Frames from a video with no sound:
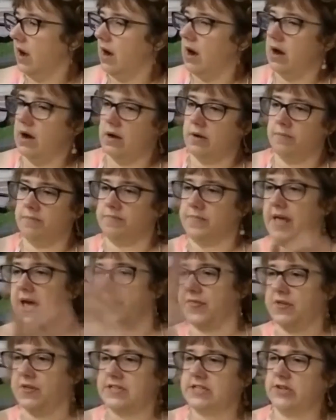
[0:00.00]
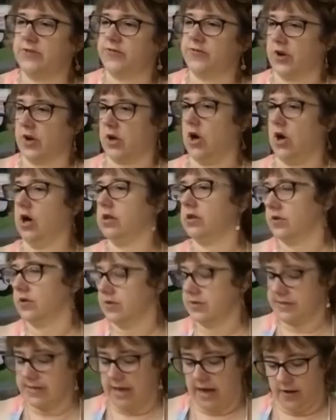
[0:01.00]
at the different
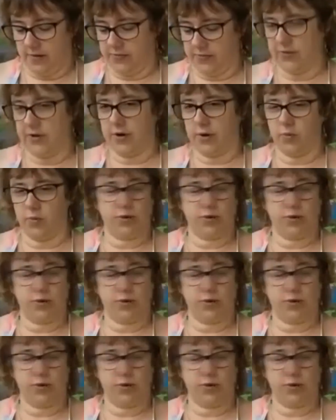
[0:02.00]
colors out there.